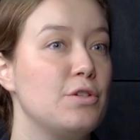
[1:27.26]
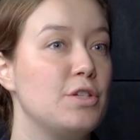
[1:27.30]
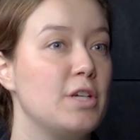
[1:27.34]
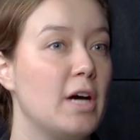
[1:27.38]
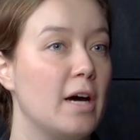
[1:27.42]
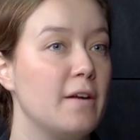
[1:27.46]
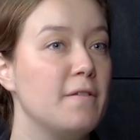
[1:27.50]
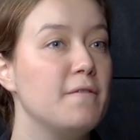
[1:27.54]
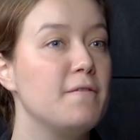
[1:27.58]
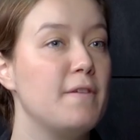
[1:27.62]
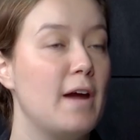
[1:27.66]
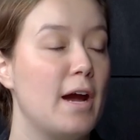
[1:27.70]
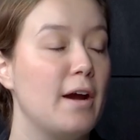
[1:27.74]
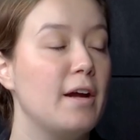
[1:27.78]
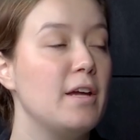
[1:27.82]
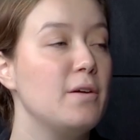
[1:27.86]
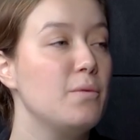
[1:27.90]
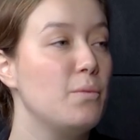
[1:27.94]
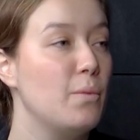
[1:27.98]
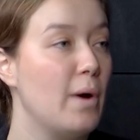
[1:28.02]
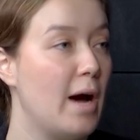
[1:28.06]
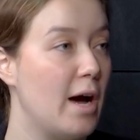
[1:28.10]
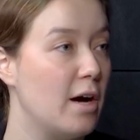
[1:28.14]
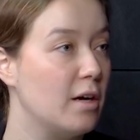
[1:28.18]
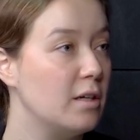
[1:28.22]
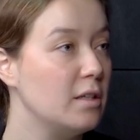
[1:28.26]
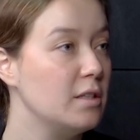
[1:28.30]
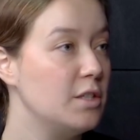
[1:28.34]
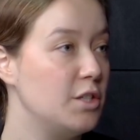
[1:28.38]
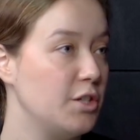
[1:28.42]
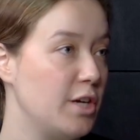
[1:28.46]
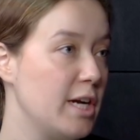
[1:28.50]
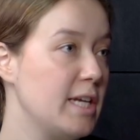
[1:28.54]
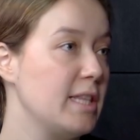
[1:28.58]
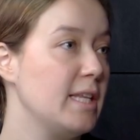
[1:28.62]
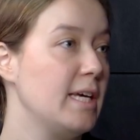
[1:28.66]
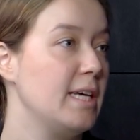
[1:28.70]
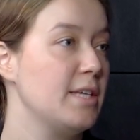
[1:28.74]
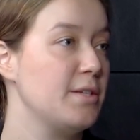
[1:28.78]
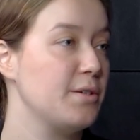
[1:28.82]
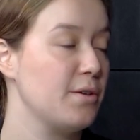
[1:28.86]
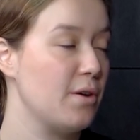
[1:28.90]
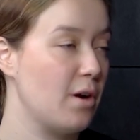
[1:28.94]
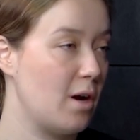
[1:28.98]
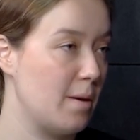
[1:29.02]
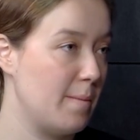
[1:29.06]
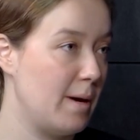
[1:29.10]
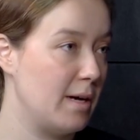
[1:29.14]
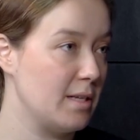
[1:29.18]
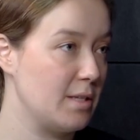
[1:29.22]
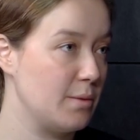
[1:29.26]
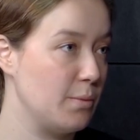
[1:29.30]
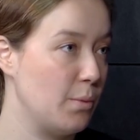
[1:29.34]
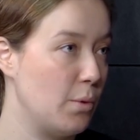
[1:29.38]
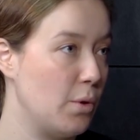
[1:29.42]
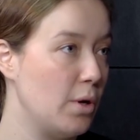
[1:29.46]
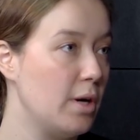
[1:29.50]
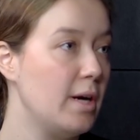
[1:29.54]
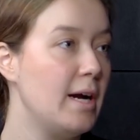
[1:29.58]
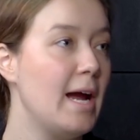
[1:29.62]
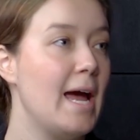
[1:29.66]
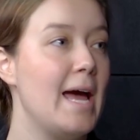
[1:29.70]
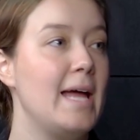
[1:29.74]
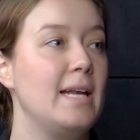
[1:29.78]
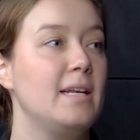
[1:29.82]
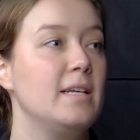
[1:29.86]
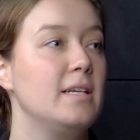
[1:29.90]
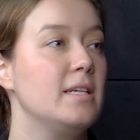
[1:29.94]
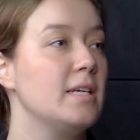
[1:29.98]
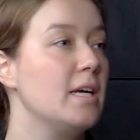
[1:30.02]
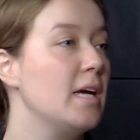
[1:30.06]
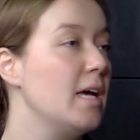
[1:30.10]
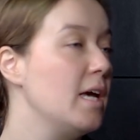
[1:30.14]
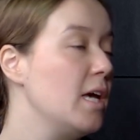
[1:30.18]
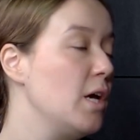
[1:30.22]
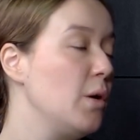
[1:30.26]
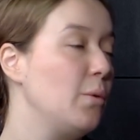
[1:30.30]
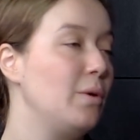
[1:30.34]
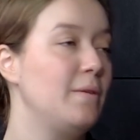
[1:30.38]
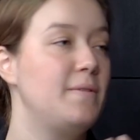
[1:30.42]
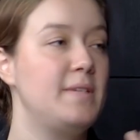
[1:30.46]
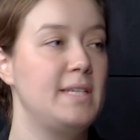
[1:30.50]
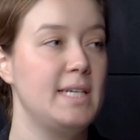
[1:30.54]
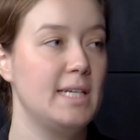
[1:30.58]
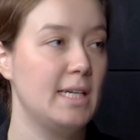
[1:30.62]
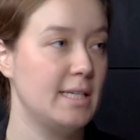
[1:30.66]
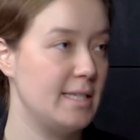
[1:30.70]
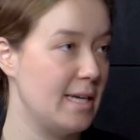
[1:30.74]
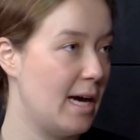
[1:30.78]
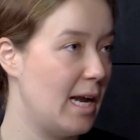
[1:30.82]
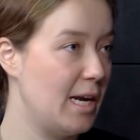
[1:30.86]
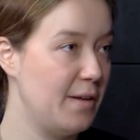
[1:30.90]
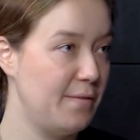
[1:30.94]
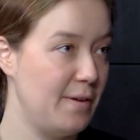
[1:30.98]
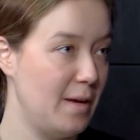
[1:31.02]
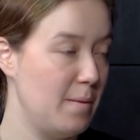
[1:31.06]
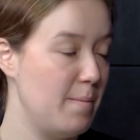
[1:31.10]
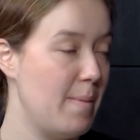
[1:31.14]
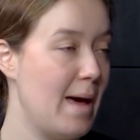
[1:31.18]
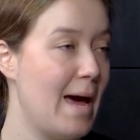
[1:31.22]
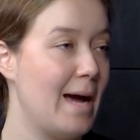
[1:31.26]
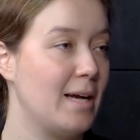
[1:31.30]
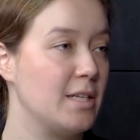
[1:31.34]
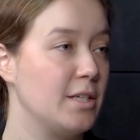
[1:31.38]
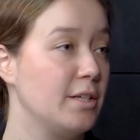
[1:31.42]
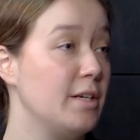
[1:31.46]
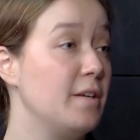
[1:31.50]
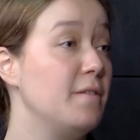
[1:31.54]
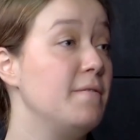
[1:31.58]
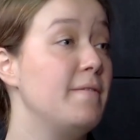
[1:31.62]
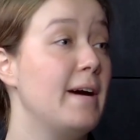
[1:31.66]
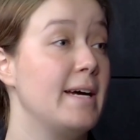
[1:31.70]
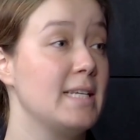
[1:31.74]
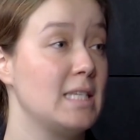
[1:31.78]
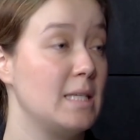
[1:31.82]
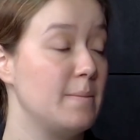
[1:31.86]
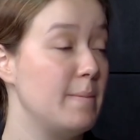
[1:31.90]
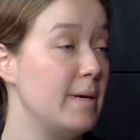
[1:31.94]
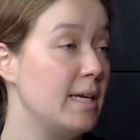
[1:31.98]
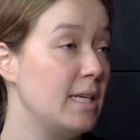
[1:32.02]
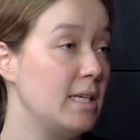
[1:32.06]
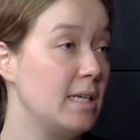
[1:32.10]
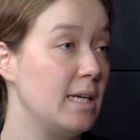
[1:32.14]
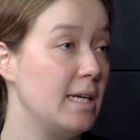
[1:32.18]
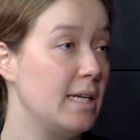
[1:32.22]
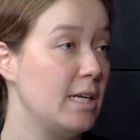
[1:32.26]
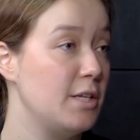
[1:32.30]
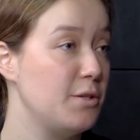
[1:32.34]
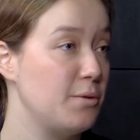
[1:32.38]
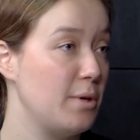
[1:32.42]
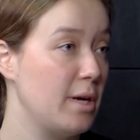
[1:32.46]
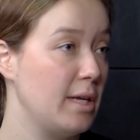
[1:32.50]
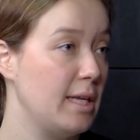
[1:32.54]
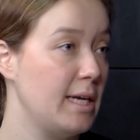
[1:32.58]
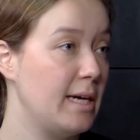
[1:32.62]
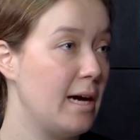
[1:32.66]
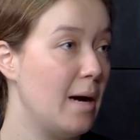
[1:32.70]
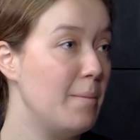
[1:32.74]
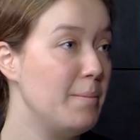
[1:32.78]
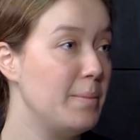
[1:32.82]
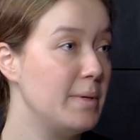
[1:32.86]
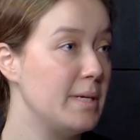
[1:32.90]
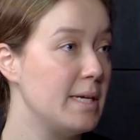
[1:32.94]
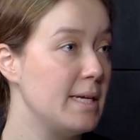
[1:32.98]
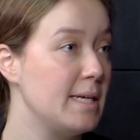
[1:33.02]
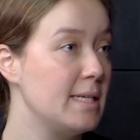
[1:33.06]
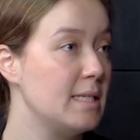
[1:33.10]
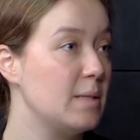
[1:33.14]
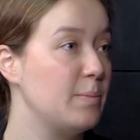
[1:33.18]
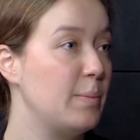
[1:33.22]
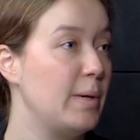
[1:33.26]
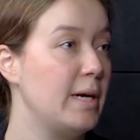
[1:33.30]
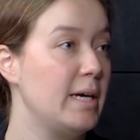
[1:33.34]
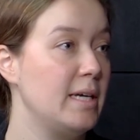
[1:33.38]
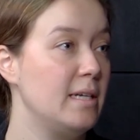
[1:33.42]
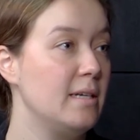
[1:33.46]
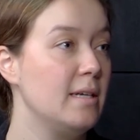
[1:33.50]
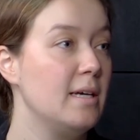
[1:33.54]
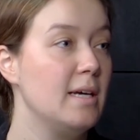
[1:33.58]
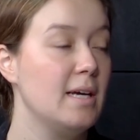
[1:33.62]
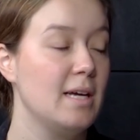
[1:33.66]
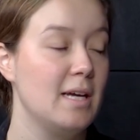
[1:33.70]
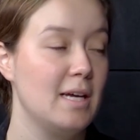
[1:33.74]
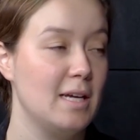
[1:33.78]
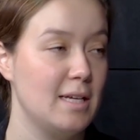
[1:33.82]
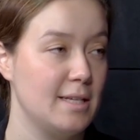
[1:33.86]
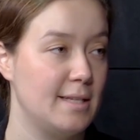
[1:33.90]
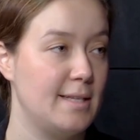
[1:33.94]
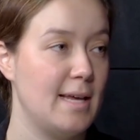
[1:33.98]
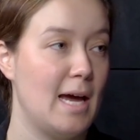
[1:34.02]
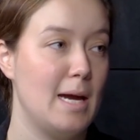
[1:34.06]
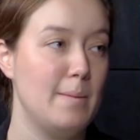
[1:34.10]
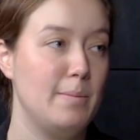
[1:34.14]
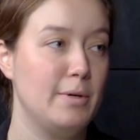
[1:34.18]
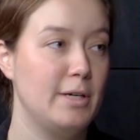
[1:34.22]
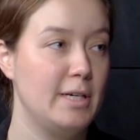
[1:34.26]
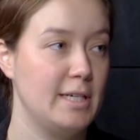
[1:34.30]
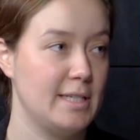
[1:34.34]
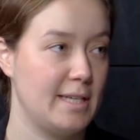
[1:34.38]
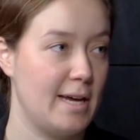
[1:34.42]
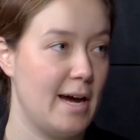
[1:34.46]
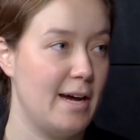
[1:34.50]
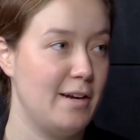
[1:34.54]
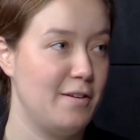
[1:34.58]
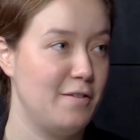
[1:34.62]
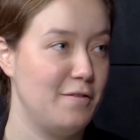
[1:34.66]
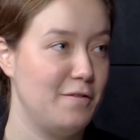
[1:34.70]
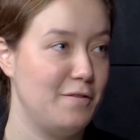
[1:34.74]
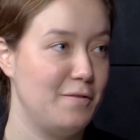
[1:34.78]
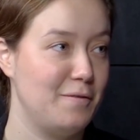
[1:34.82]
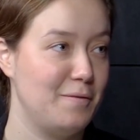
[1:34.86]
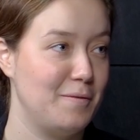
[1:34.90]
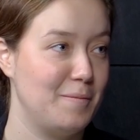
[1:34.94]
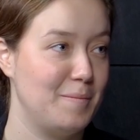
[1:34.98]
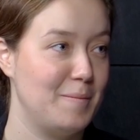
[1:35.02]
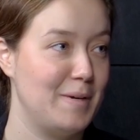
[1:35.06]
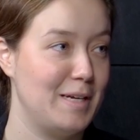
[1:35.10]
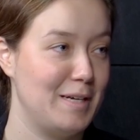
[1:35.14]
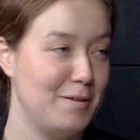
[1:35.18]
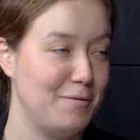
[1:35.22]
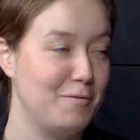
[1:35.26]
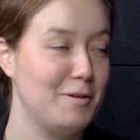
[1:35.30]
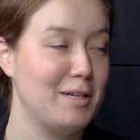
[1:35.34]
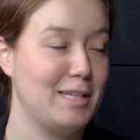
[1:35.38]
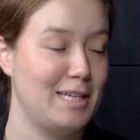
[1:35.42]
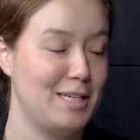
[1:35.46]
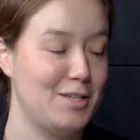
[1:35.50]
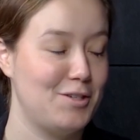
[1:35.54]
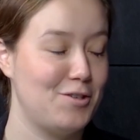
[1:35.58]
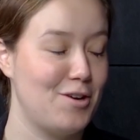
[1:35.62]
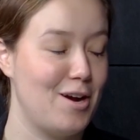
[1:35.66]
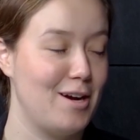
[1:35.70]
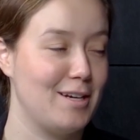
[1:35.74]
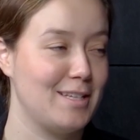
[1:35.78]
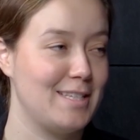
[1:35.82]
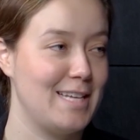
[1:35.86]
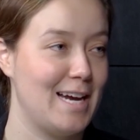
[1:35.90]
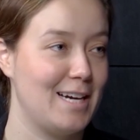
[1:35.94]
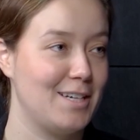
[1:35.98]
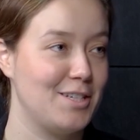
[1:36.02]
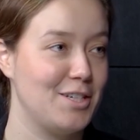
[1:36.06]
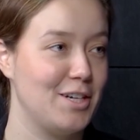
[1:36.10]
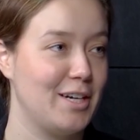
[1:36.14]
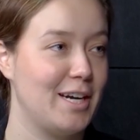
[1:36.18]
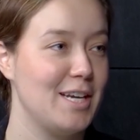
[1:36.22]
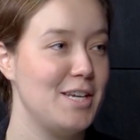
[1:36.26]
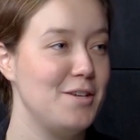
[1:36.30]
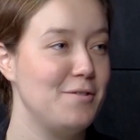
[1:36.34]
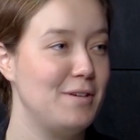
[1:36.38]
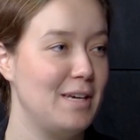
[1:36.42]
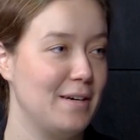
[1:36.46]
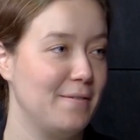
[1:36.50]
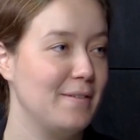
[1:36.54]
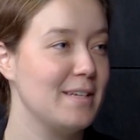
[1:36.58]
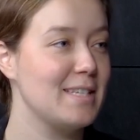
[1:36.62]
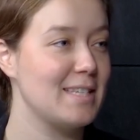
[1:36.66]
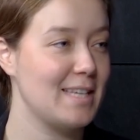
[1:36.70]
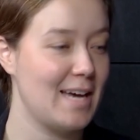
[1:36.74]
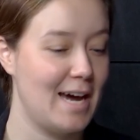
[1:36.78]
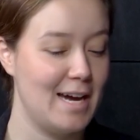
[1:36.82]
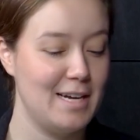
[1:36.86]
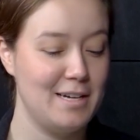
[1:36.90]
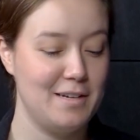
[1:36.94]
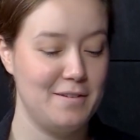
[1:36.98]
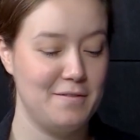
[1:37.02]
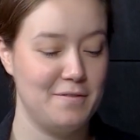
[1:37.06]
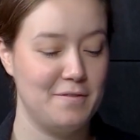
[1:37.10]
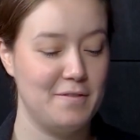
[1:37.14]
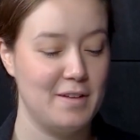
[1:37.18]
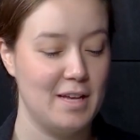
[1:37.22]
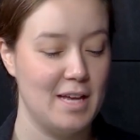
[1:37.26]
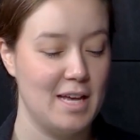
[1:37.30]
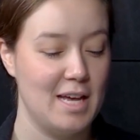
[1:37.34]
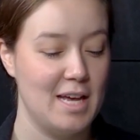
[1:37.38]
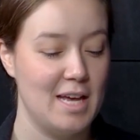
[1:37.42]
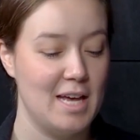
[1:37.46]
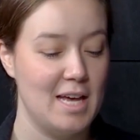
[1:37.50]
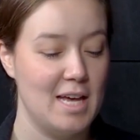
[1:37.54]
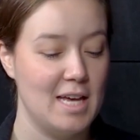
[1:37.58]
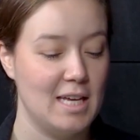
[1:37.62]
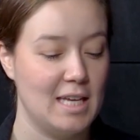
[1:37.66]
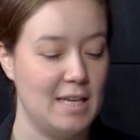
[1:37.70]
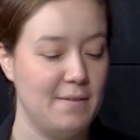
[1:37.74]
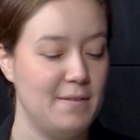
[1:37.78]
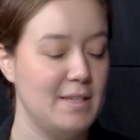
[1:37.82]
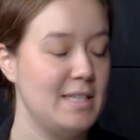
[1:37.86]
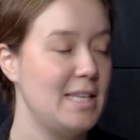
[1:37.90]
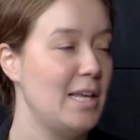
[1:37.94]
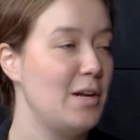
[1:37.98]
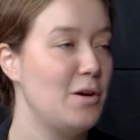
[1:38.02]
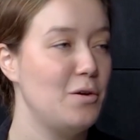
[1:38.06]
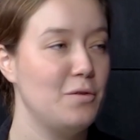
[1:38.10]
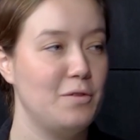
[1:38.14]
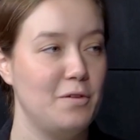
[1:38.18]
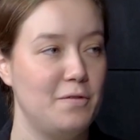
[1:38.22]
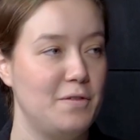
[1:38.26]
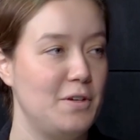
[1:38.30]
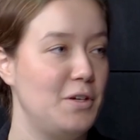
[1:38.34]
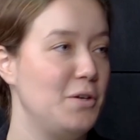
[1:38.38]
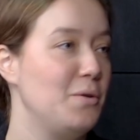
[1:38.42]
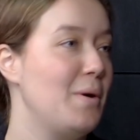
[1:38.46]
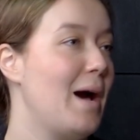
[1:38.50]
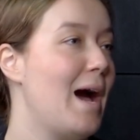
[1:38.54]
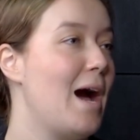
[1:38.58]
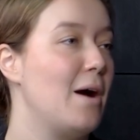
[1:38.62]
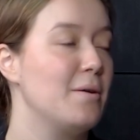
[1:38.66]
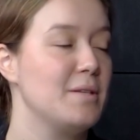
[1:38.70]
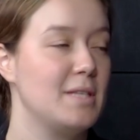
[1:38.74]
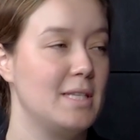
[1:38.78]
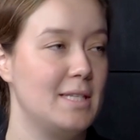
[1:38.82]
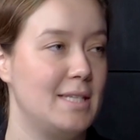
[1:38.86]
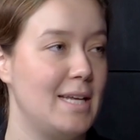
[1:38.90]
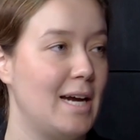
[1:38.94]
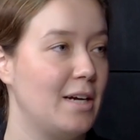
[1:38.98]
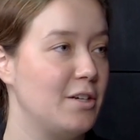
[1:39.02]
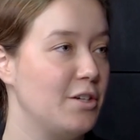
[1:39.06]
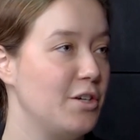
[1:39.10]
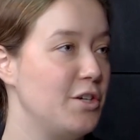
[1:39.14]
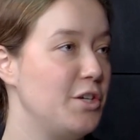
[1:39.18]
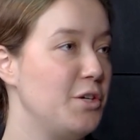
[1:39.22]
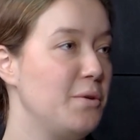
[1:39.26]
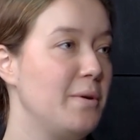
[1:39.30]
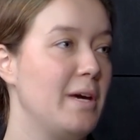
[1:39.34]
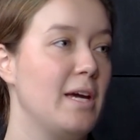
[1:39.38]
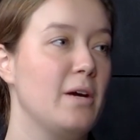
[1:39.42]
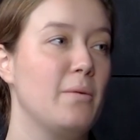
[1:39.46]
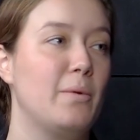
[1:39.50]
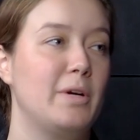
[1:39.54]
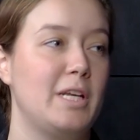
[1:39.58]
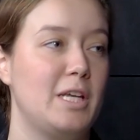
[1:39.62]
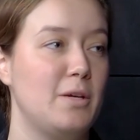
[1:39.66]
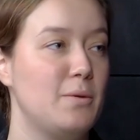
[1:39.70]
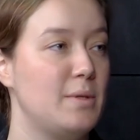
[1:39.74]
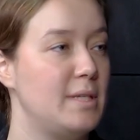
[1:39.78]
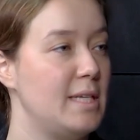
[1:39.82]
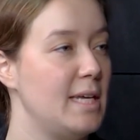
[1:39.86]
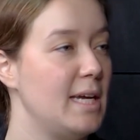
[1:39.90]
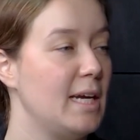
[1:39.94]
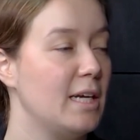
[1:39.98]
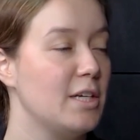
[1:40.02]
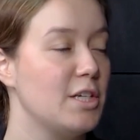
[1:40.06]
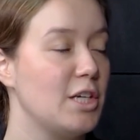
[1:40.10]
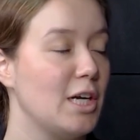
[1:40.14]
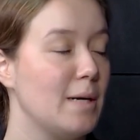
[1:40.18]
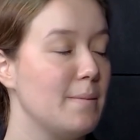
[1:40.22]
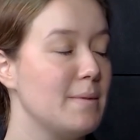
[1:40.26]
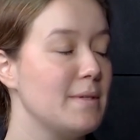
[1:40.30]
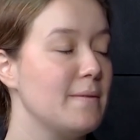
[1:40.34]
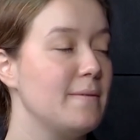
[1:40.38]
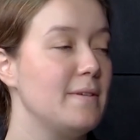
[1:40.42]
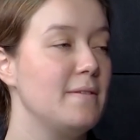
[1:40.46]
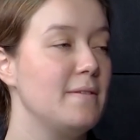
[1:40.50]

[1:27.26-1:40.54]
done very well during the Israel-Hamas War. And we've seen a ton of impacts on investment in Israeli companies, but cyber has kind of been a really strong sector. Can you give us that overview? How is the sector doing? What are you seeing in terms of